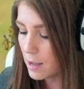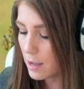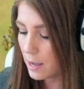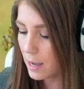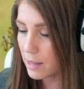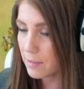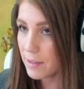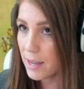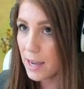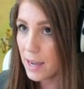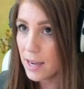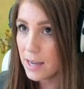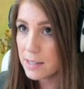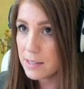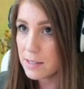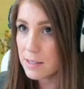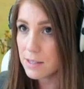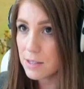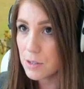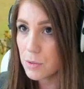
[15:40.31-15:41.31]
and the
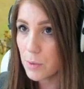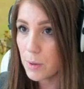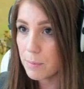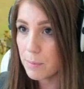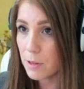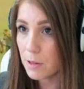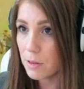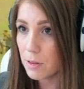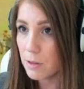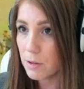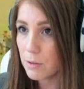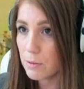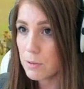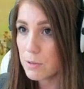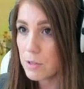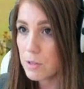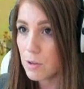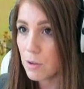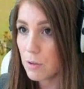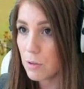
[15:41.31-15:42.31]
haste to sweep the
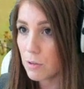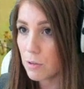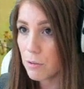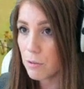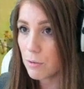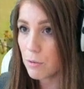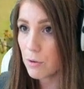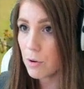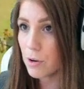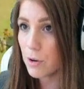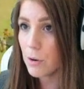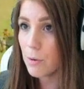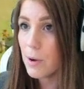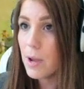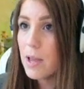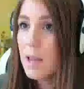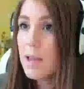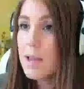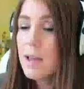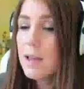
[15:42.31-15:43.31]
loons through.
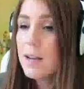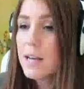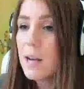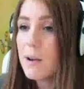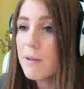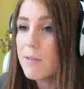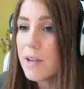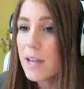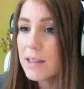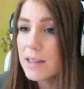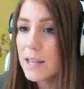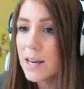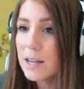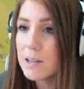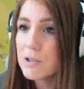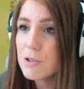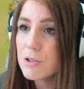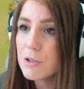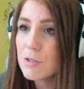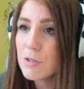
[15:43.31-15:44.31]
Now we've got that
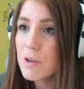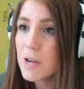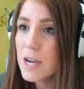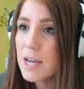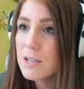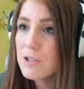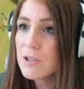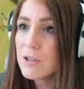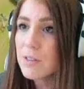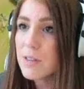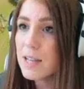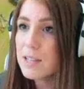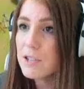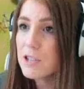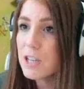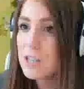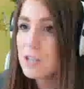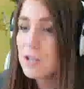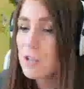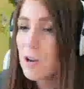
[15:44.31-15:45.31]
extra rage that
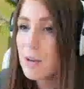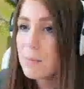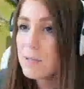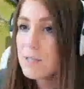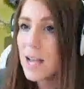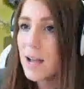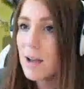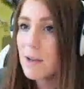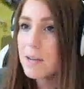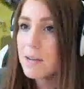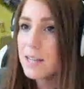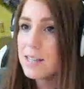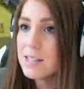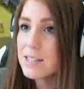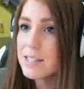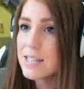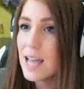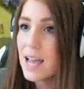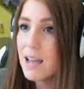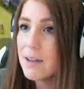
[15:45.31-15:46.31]
just drops down,
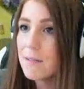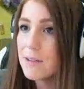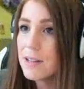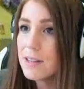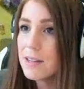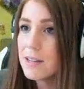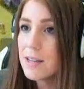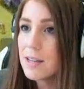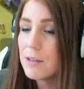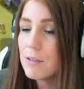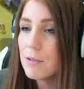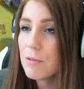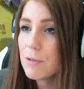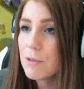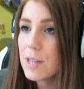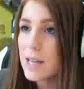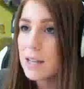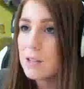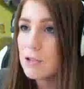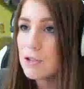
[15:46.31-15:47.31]
gets everything
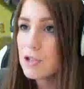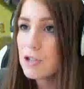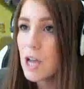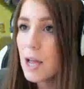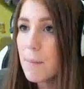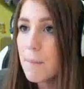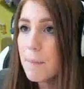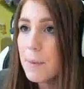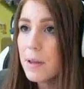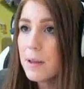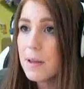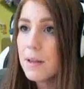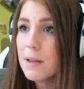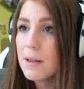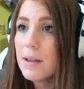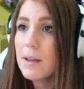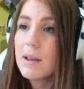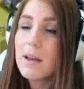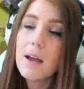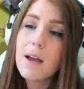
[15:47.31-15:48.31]
through that jump.
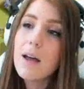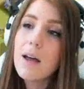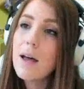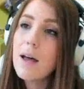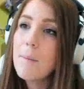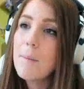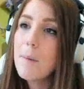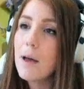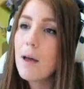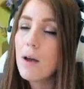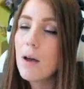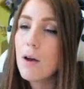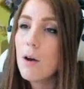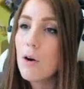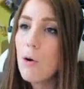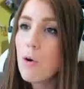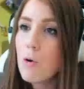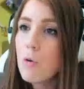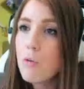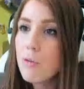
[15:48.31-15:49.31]
Um,
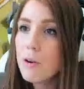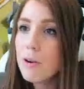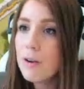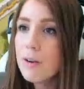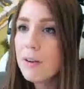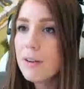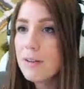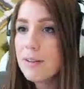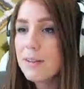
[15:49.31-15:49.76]
over